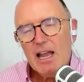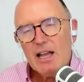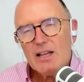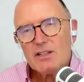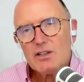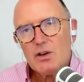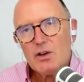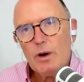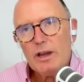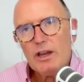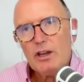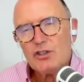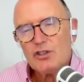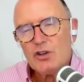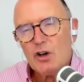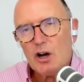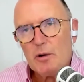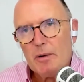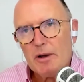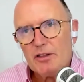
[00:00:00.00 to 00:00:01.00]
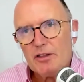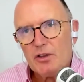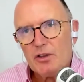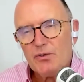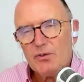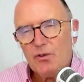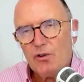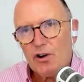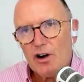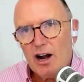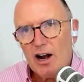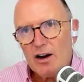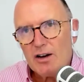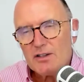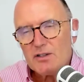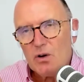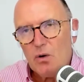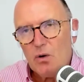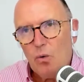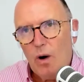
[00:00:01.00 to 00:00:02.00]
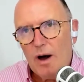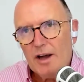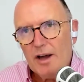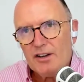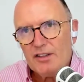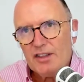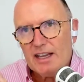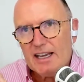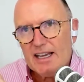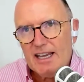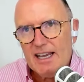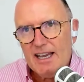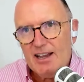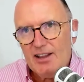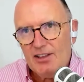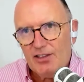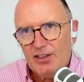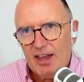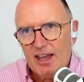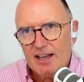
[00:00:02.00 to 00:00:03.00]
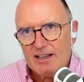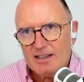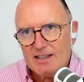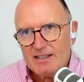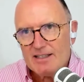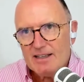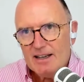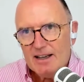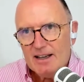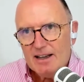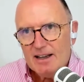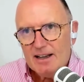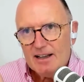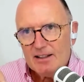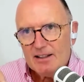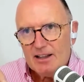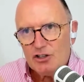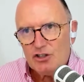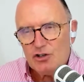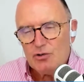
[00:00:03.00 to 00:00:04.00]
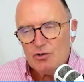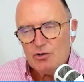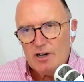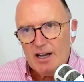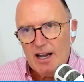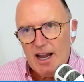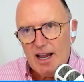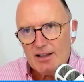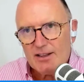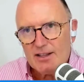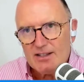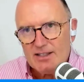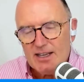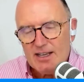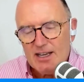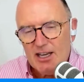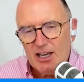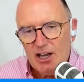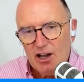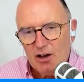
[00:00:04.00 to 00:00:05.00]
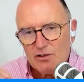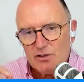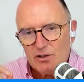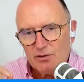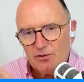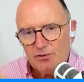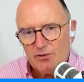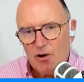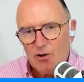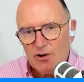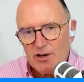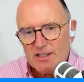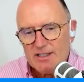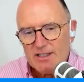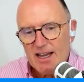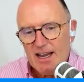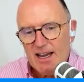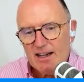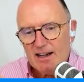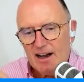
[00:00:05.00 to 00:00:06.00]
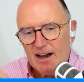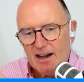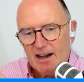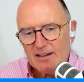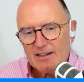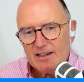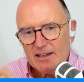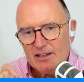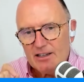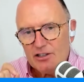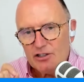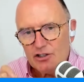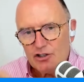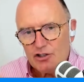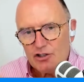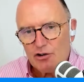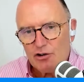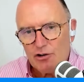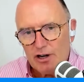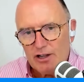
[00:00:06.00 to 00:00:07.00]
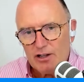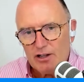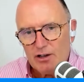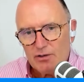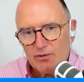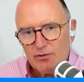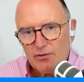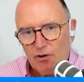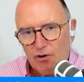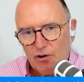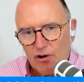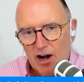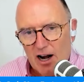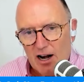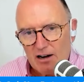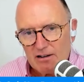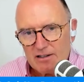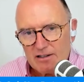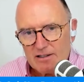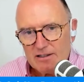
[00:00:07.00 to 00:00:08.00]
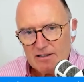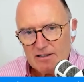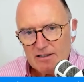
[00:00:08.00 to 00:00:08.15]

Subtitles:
So when you talk about those 4 hours, what are the key things that you get the CEO to focus in on during those 4 hours?